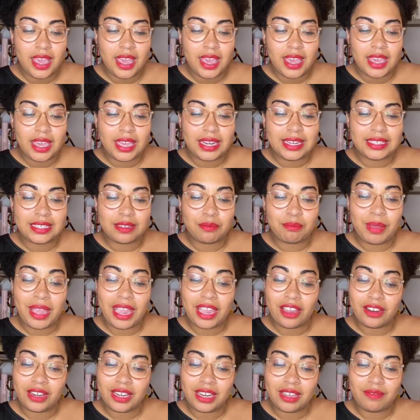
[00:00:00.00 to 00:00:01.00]
It is
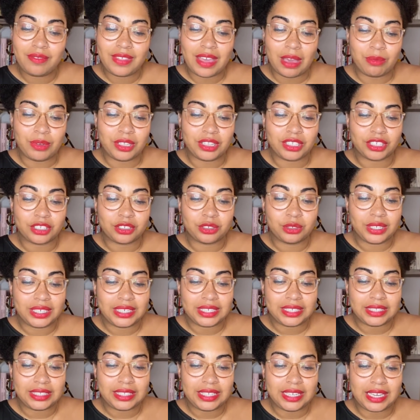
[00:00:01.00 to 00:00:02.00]
imperative that we look
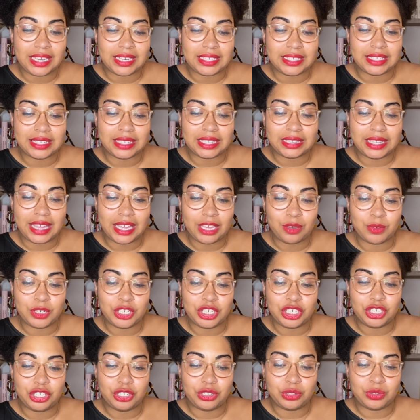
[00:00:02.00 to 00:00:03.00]
critically into the
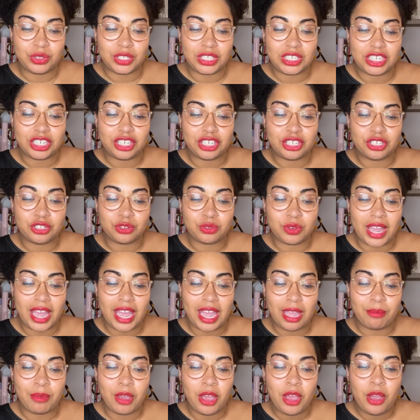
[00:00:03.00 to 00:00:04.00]
language used to
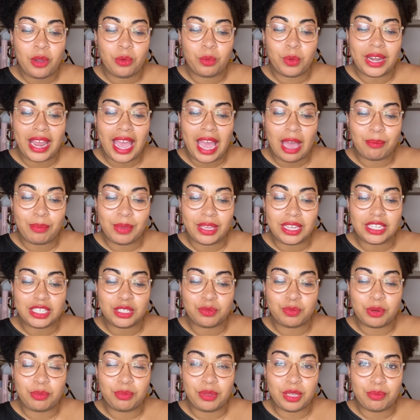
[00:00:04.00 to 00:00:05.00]
describe what happens
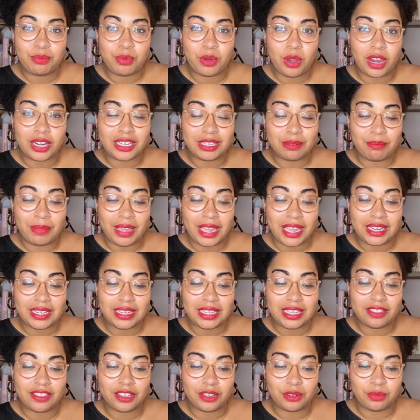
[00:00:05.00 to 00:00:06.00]
when people are
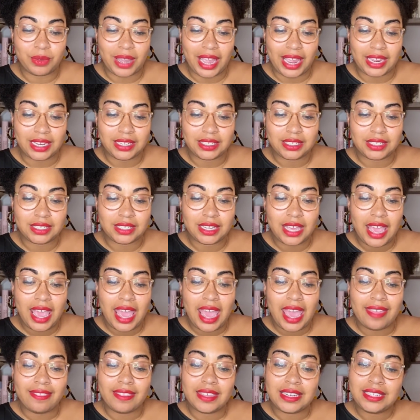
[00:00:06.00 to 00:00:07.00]
demanding their rights
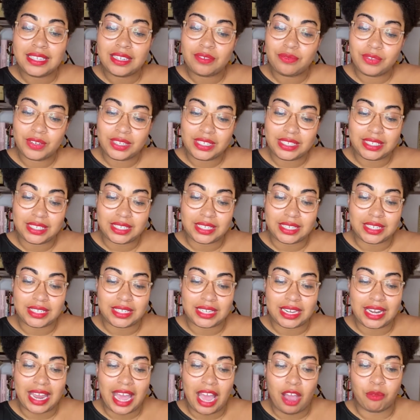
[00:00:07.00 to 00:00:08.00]
and the differences
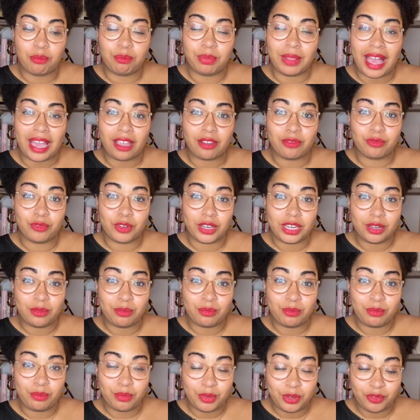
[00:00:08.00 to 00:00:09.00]
in how Black
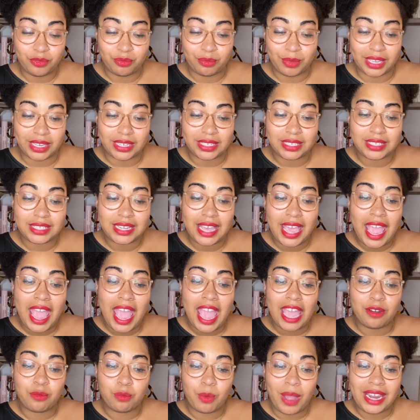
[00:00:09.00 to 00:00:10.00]
freedom movements
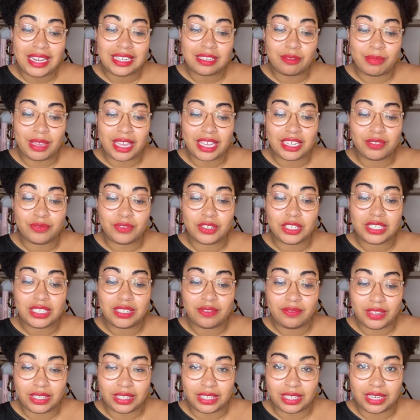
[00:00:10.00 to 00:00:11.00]
and white demands for
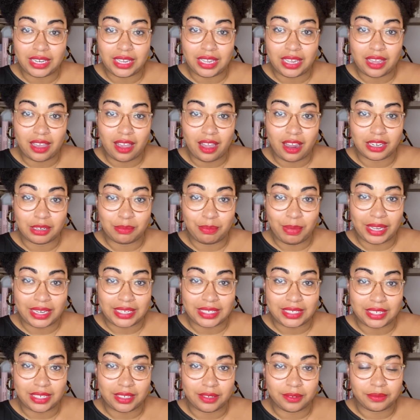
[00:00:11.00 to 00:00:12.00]
civility are
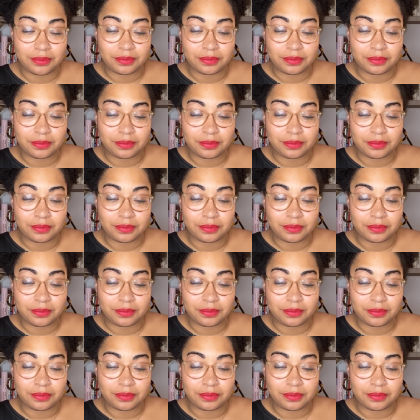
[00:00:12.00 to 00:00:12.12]
depicted.